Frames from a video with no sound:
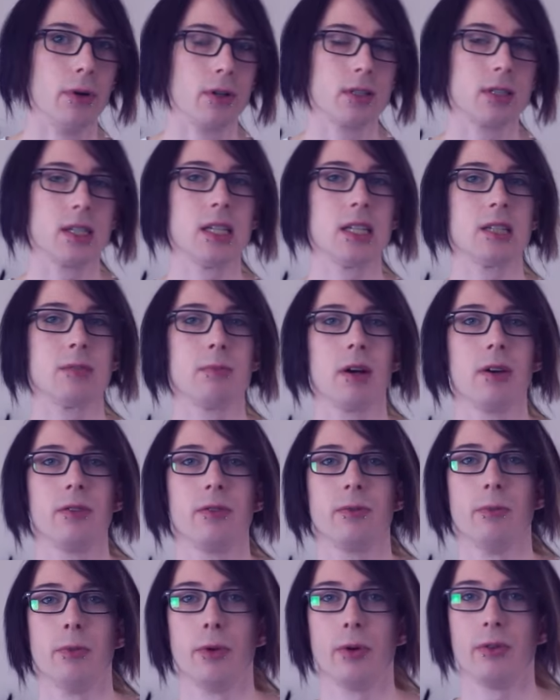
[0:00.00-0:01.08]
books each
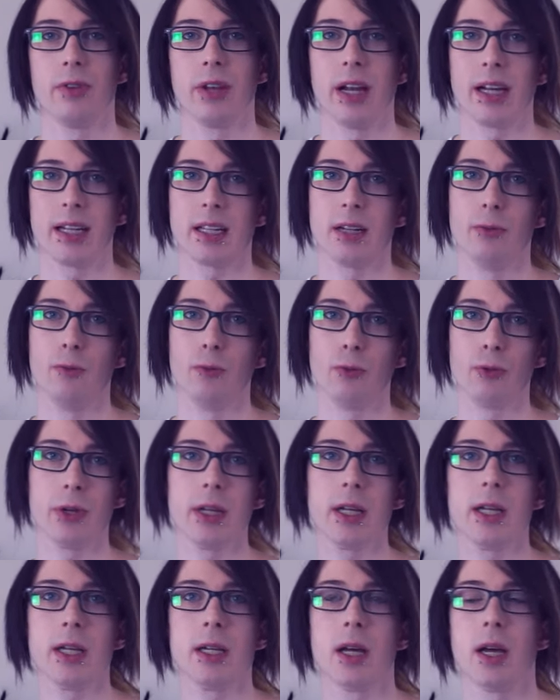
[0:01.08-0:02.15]
month, more than I can
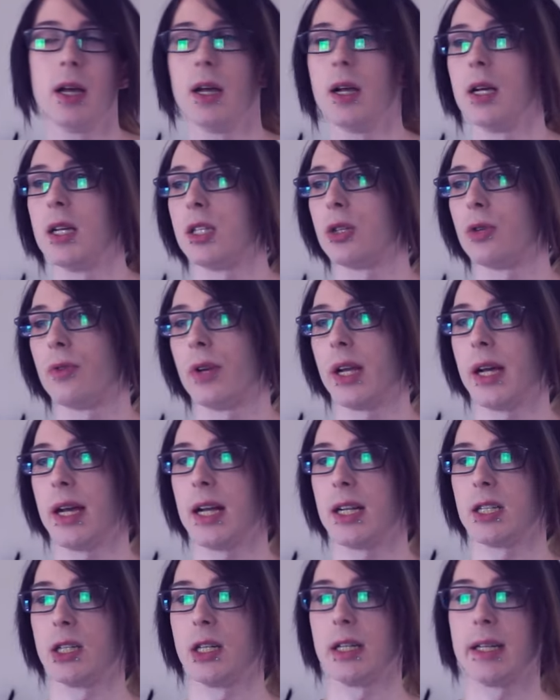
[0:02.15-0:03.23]
read, so that I
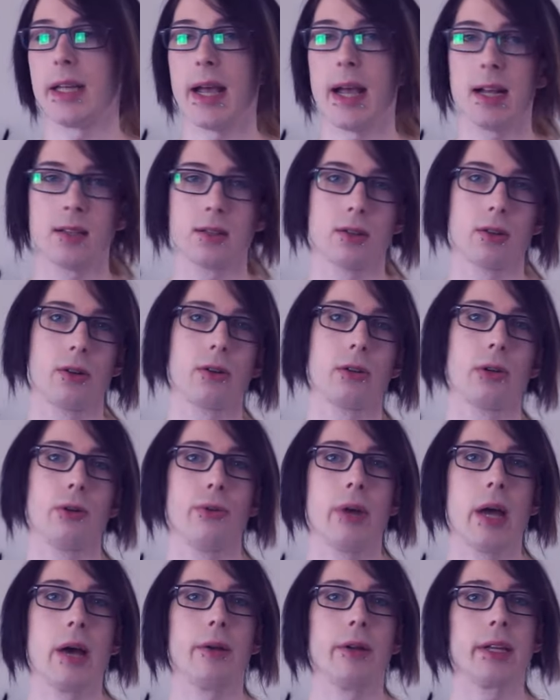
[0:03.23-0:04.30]
actually can circle
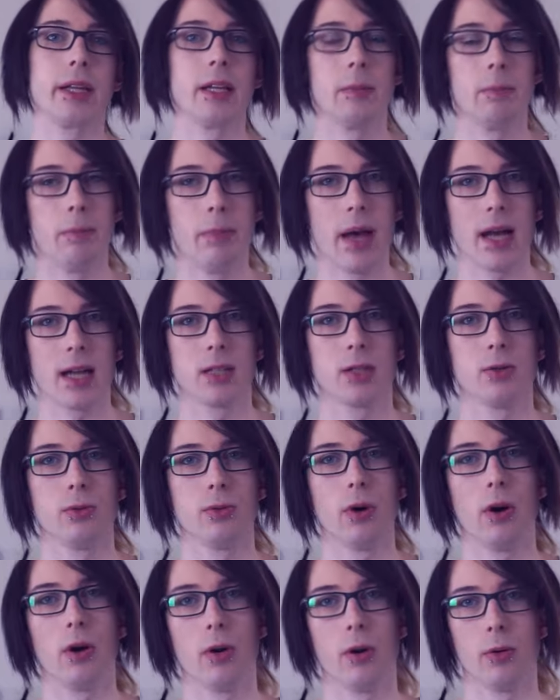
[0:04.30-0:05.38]
around and get back
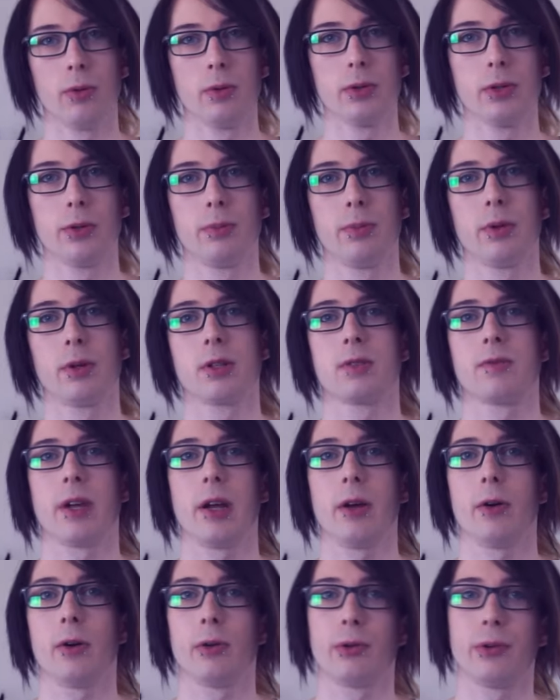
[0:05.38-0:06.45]
to older books
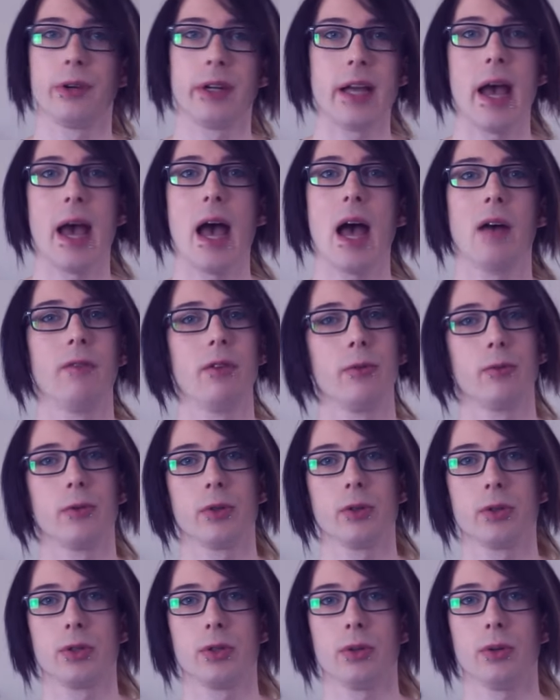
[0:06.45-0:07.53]
that I already have and
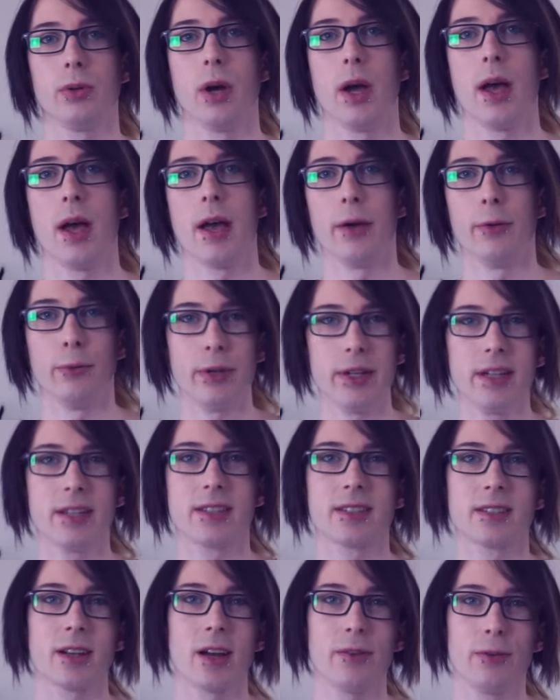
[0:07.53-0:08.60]
want to
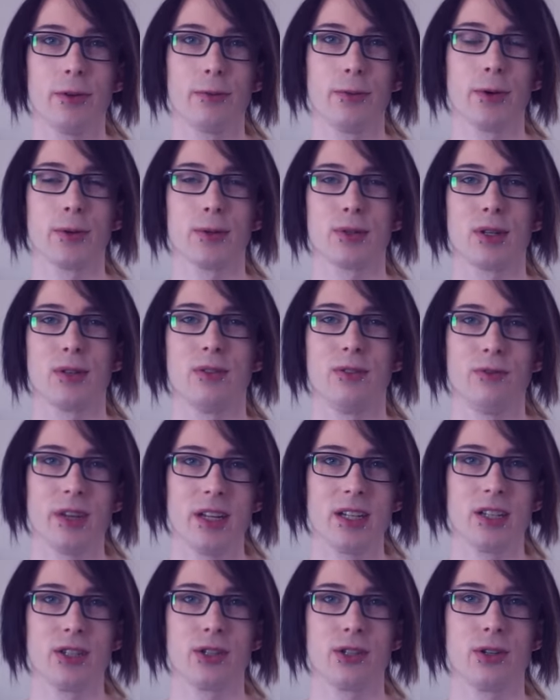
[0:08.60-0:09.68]
rediscover those
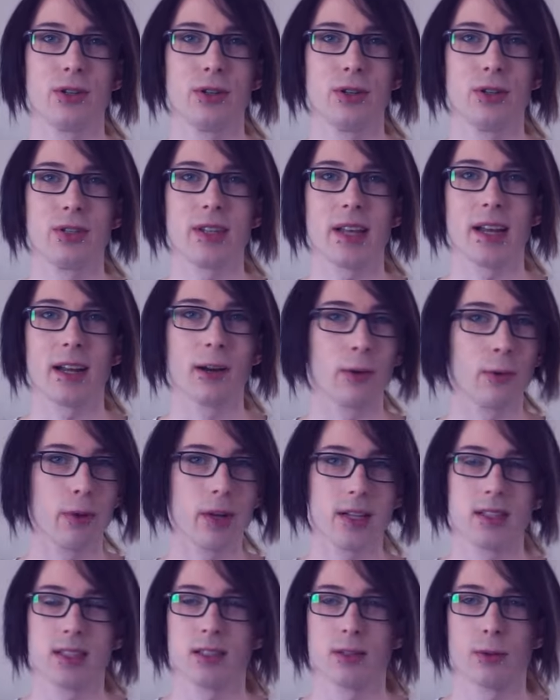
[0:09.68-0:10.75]
adventures and
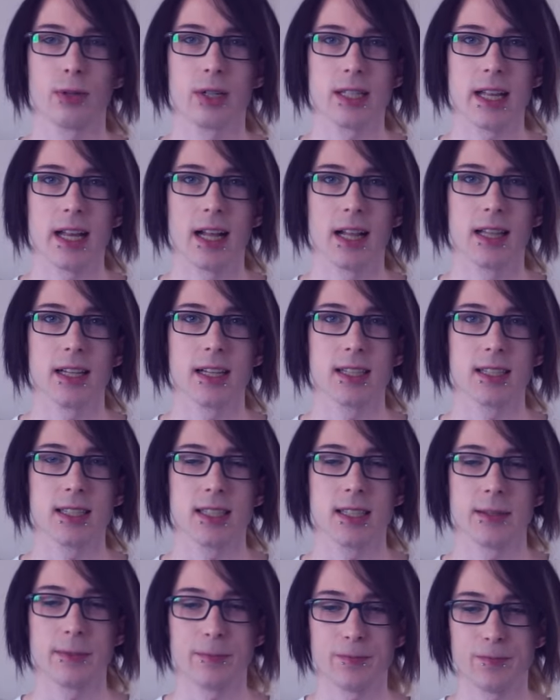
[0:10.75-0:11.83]
great
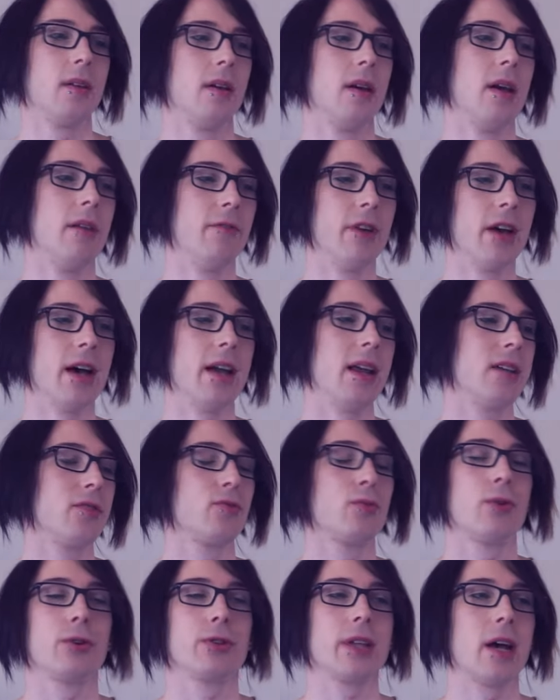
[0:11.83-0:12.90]
storytellings. And that
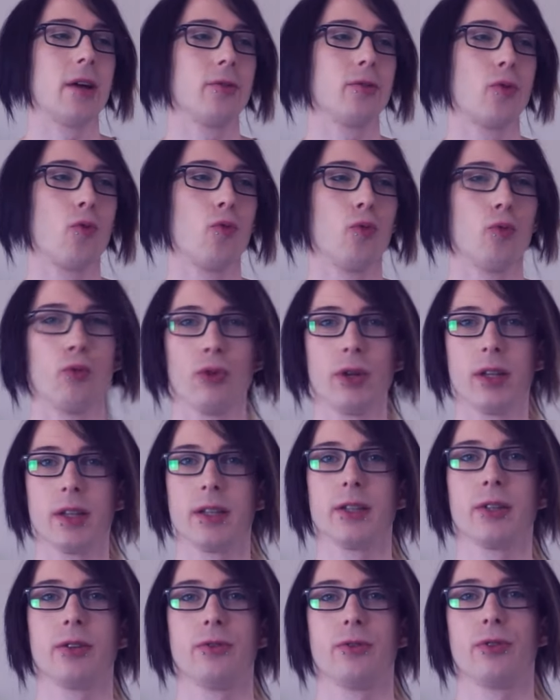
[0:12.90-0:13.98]
has worked out
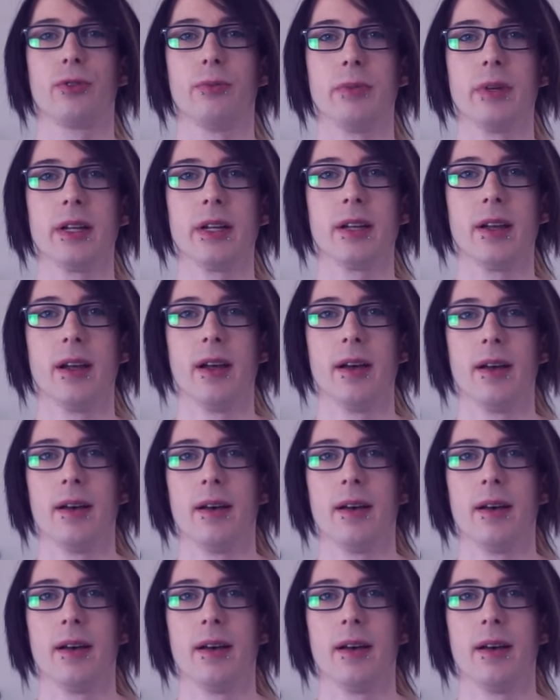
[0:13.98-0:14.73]
really good for me